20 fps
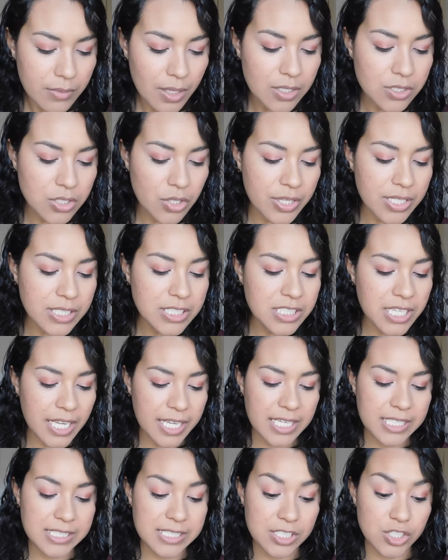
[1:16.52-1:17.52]
So this
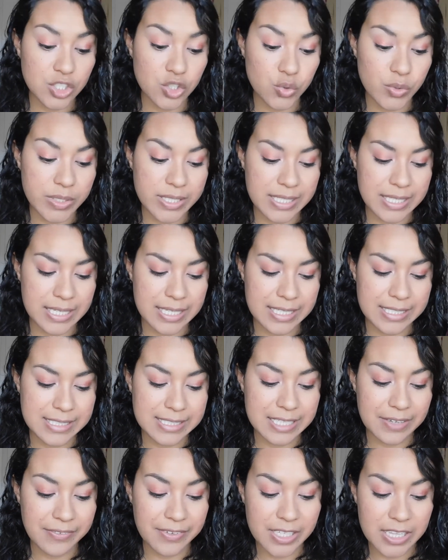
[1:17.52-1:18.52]
shade is intriguing.
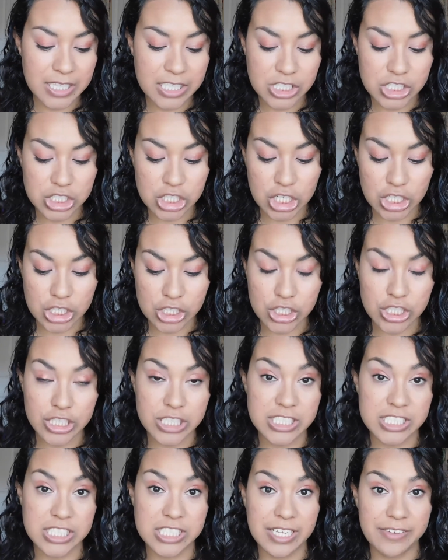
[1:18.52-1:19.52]
It's definitely darker.
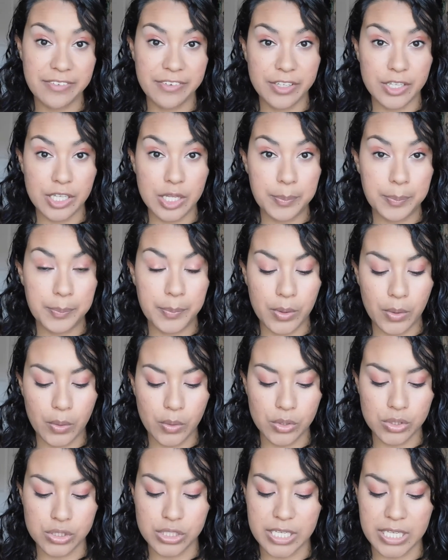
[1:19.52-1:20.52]
It's definitely
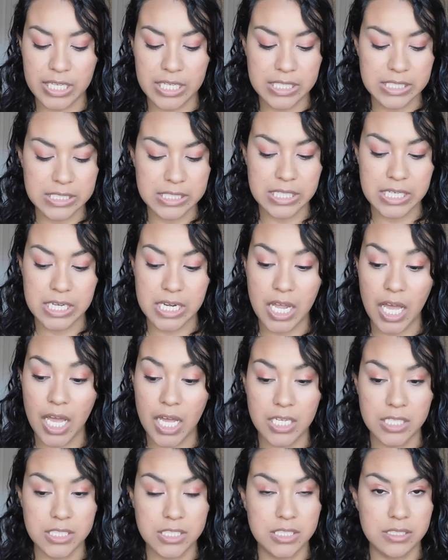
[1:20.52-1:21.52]
bold. It is
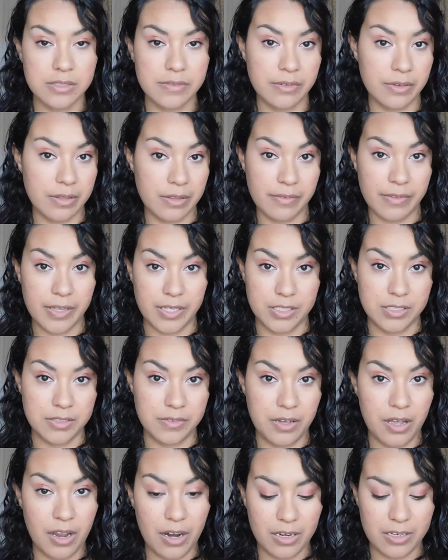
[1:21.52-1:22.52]
not for the faint
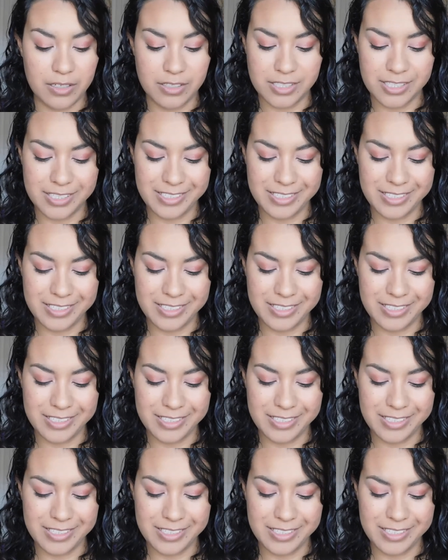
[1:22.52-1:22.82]
of heart.